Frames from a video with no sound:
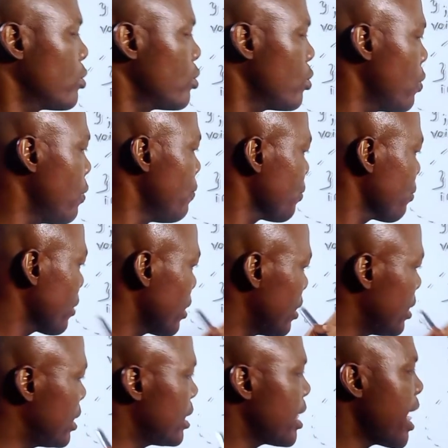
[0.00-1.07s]
So
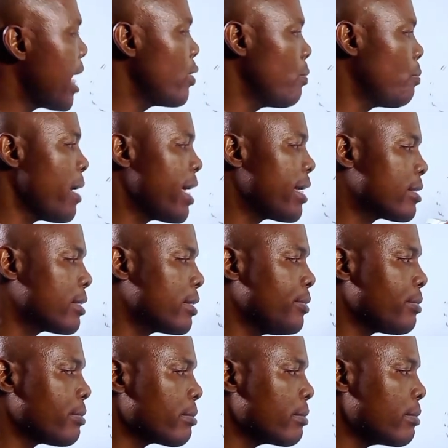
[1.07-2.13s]
this is how you pass
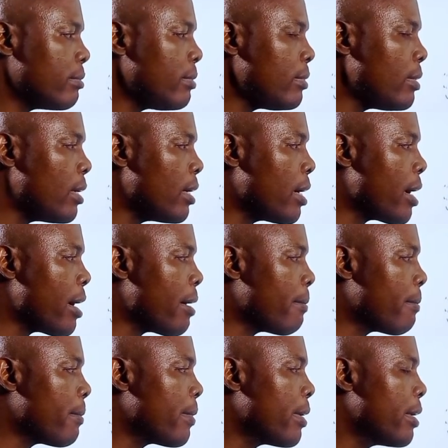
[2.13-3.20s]

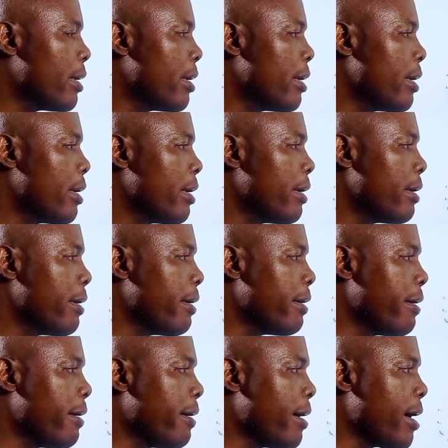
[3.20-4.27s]
a
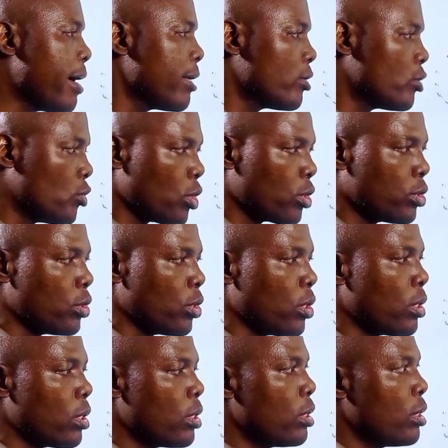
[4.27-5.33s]

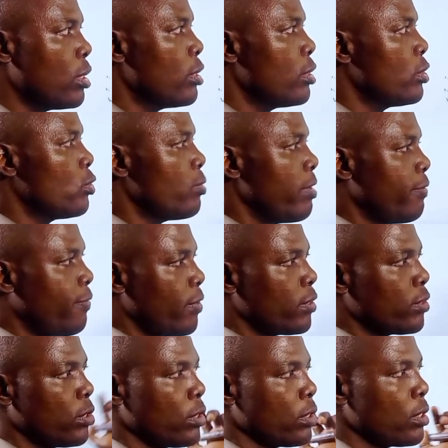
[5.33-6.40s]
structure to a
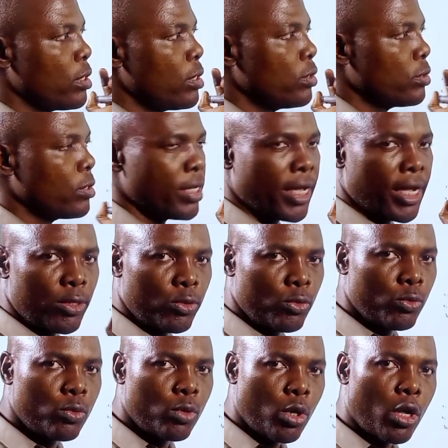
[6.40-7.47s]
function. So you can
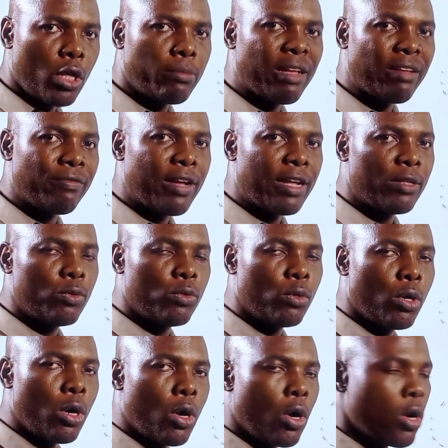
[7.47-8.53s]
do call by value
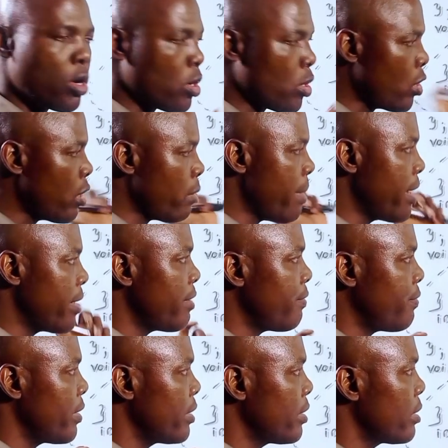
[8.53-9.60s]
or call by
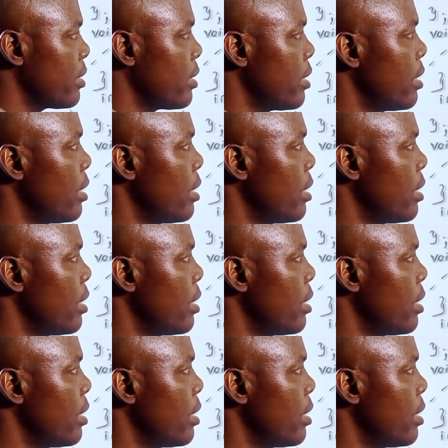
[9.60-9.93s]
reference.